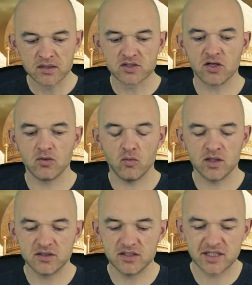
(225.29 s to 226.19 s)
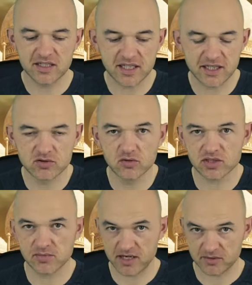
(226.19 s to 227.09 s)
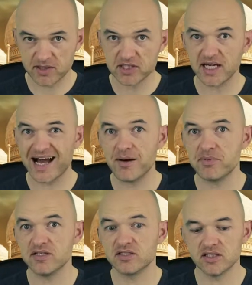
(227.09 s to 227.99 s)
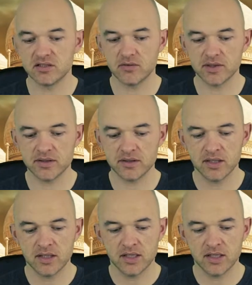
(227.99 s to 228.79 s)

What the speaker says: So one of the things that he talks about, especially habits, and